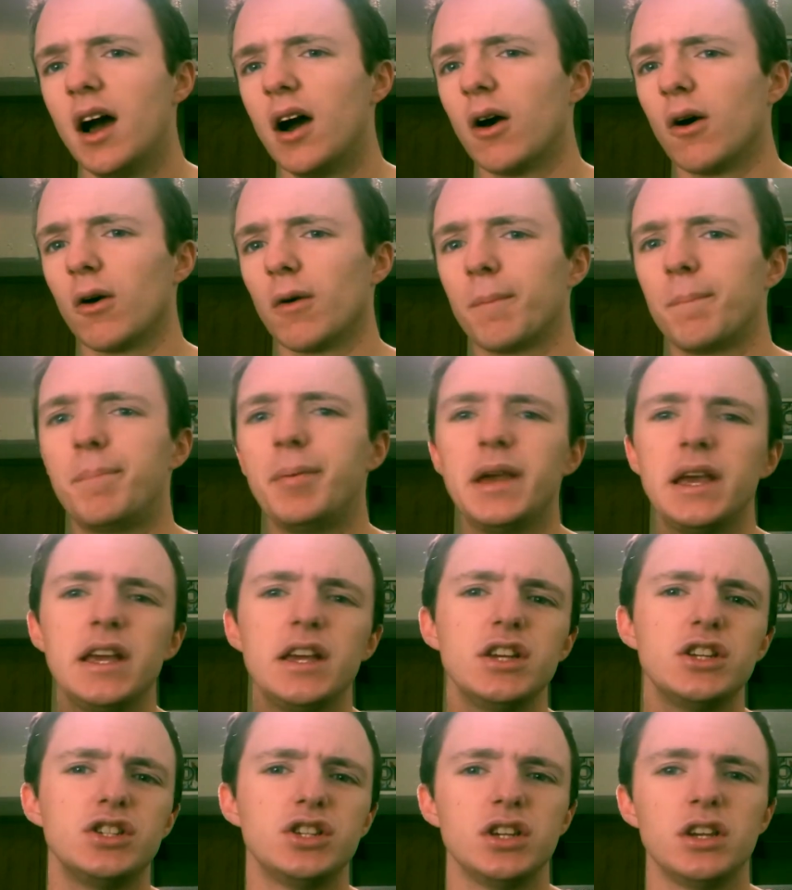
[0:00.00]
or
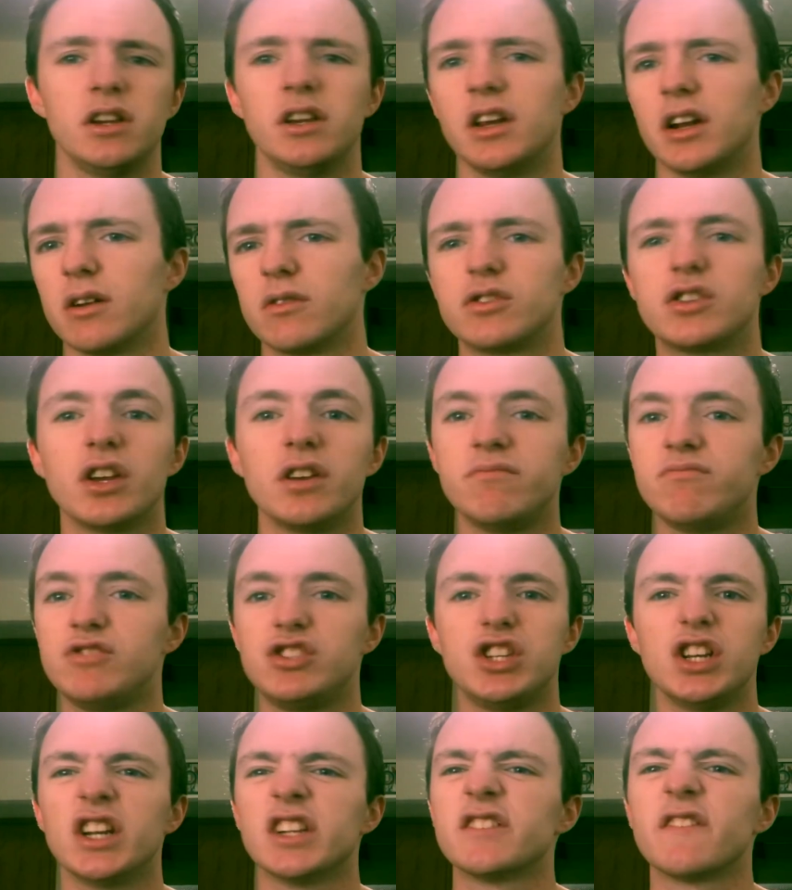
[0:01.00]
B, she
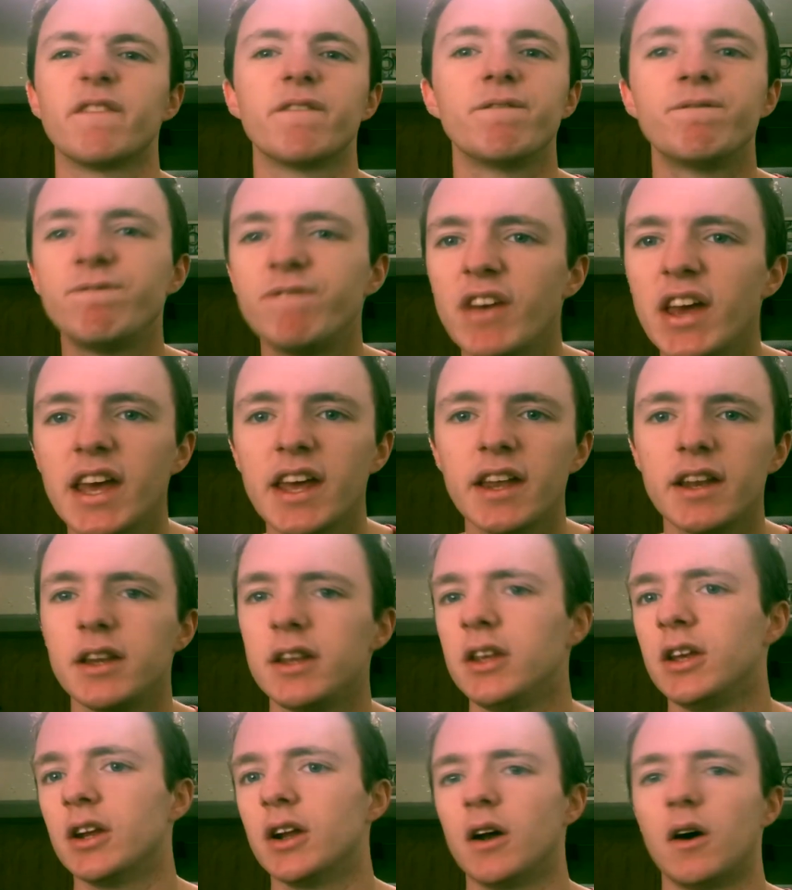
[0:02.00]
doesn't fit,
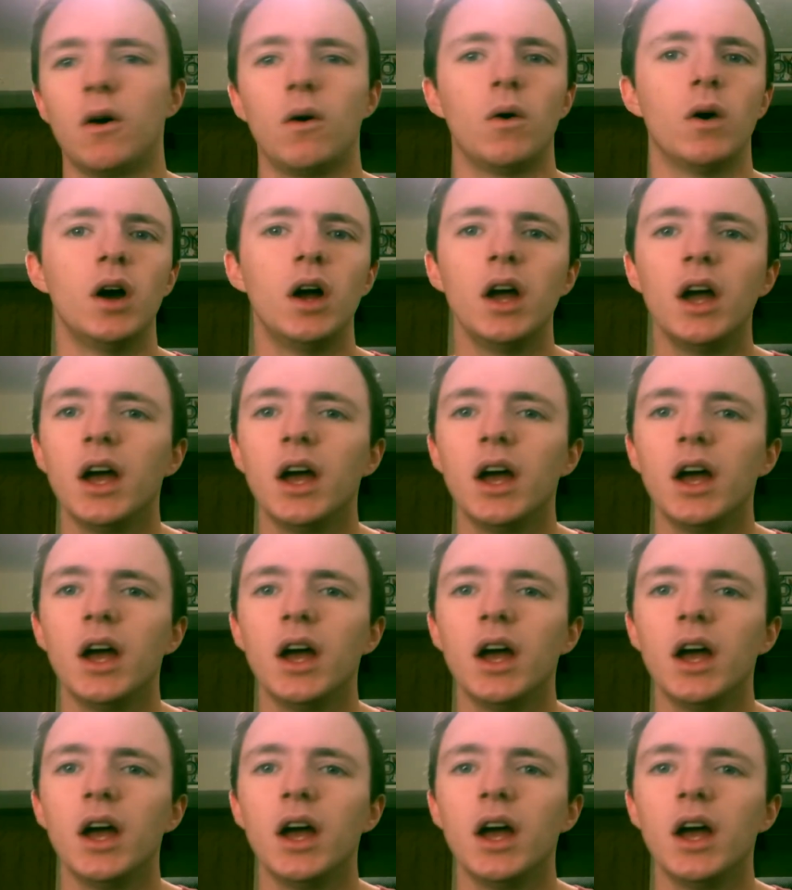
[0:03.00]
you know.